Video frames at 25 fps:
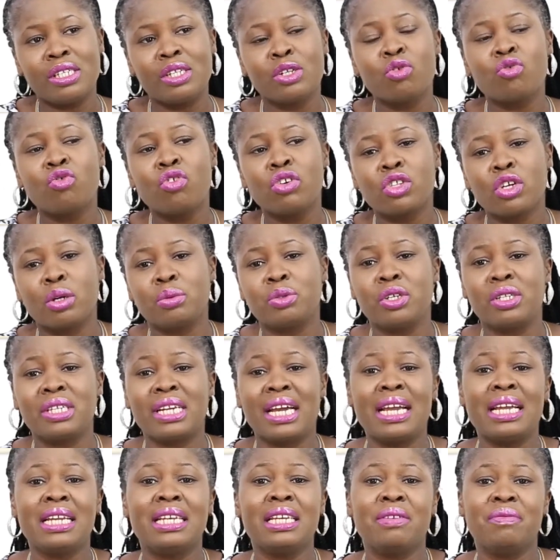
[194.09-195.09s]
growth option
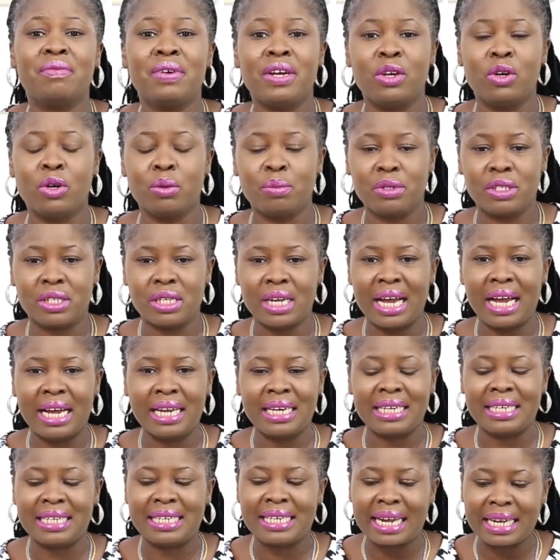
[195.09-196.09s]
that he developed,
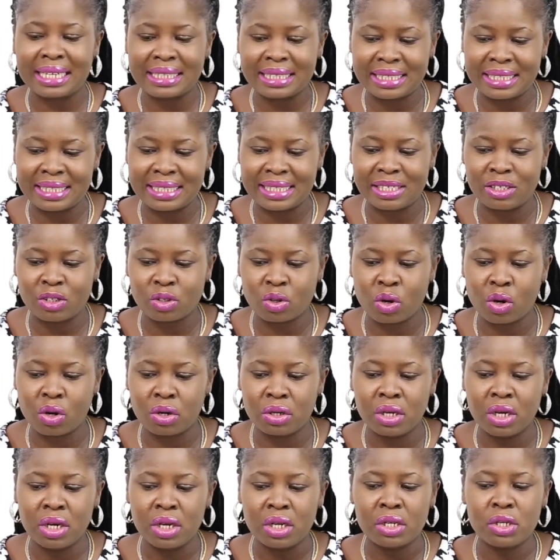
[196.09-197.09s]
and that is
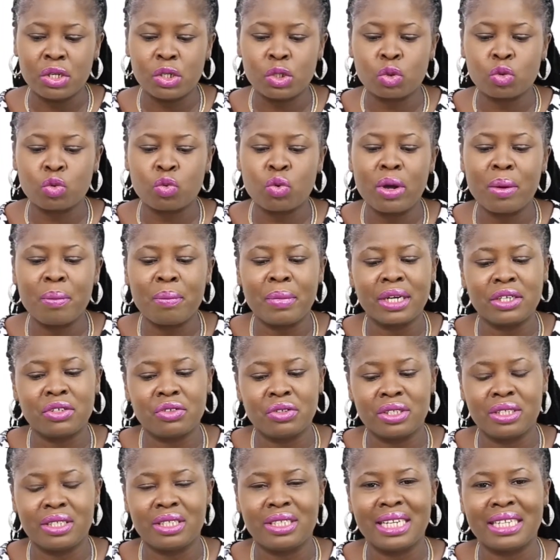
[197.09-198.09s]
called the square
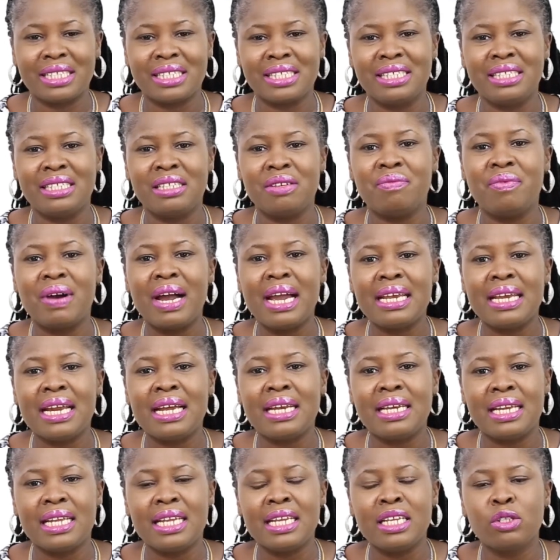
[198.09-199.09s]
matrix, that is
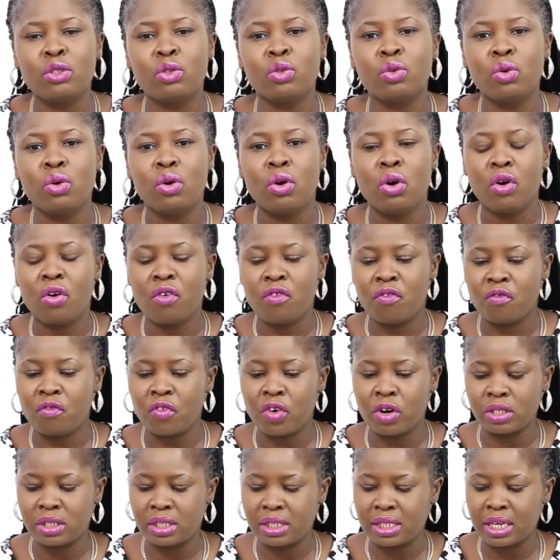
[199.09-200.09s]
divided into
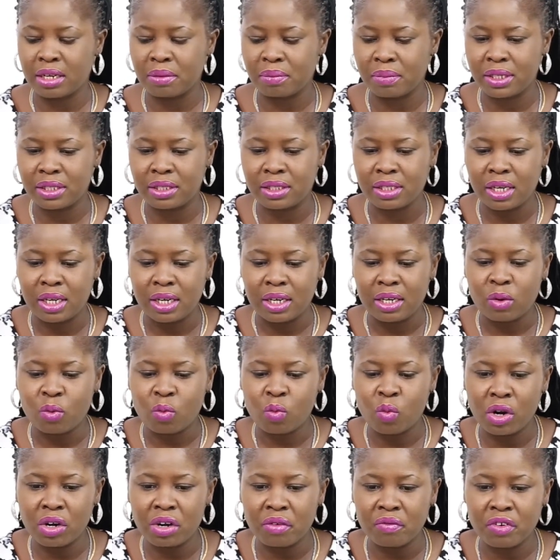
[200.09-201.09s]
4 segments.
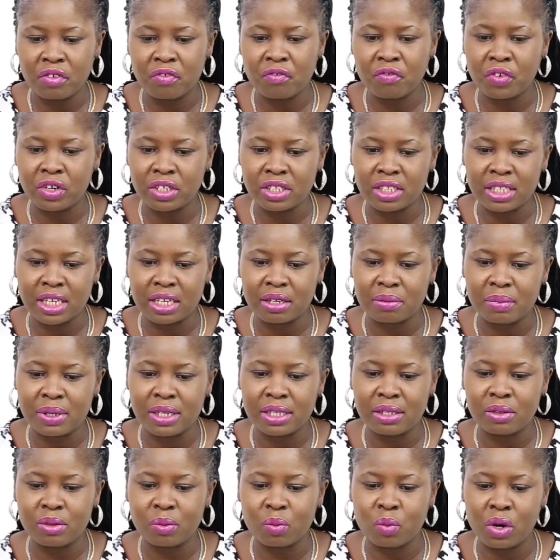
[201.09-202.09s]
One of the
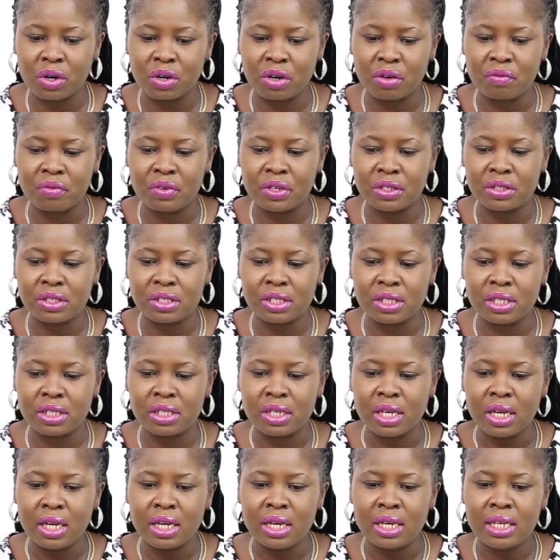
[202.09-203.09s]
things
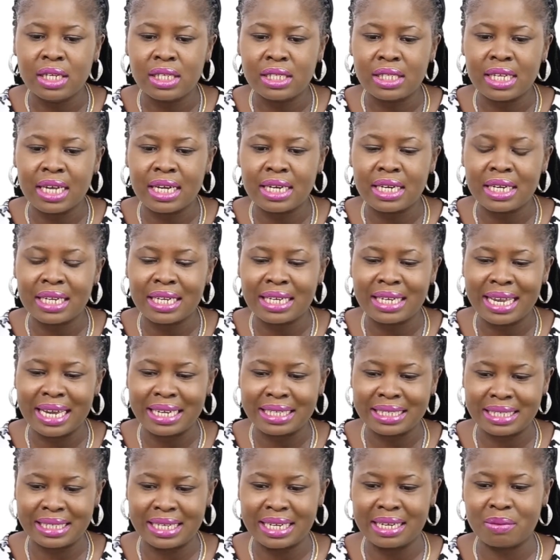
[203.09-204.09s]
listed in
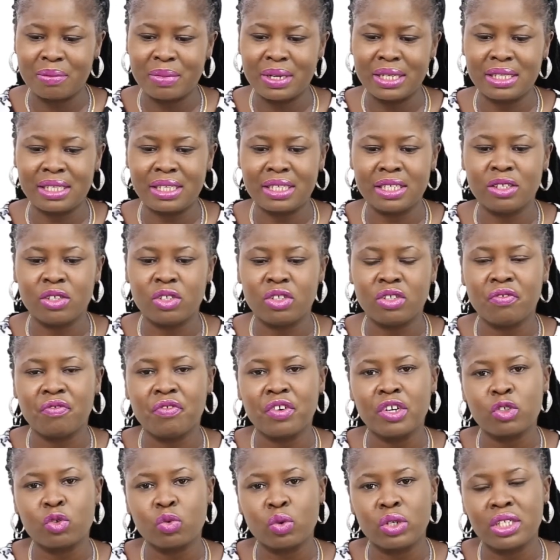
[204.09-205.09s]
that segment is, the
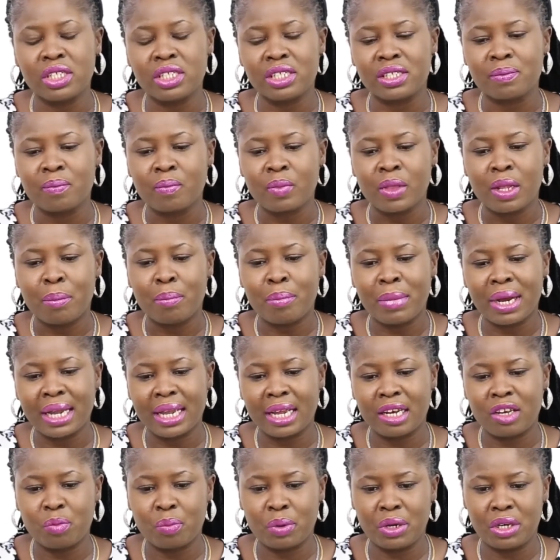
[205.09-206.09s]
first one is
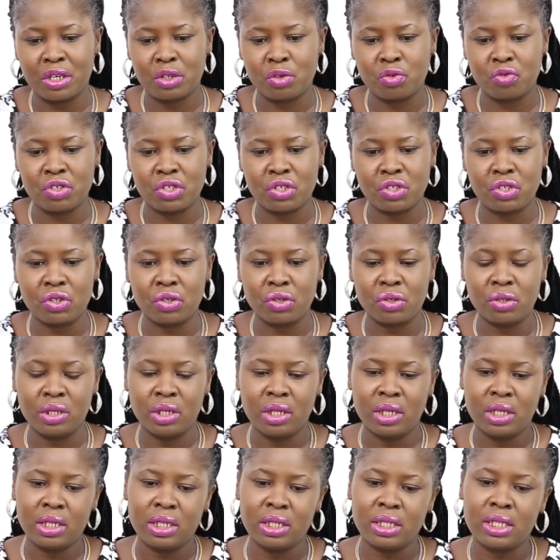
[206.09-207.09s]
market penetration,
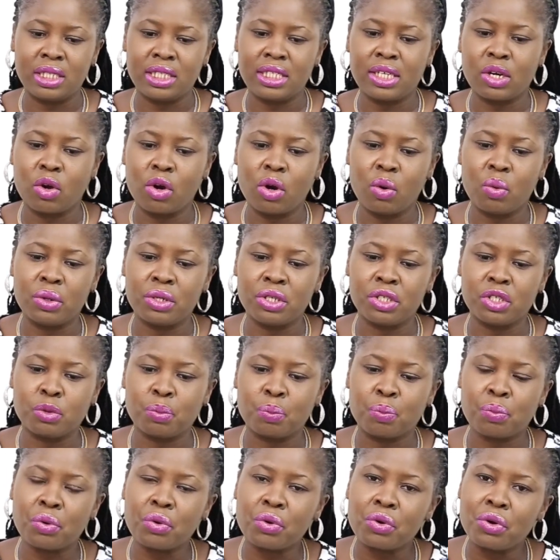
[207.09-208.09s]
the second one is
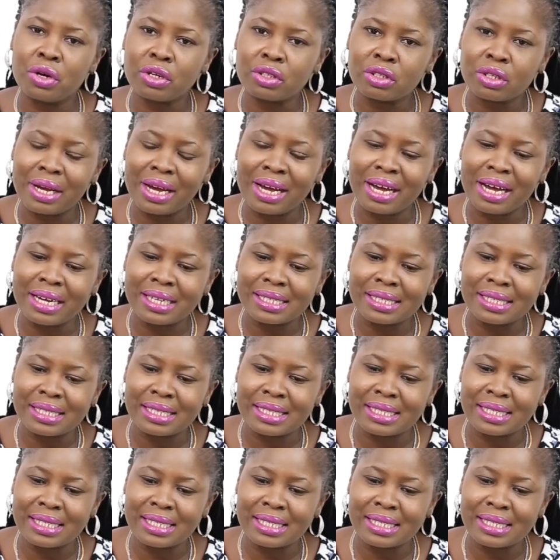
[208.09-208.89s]
product or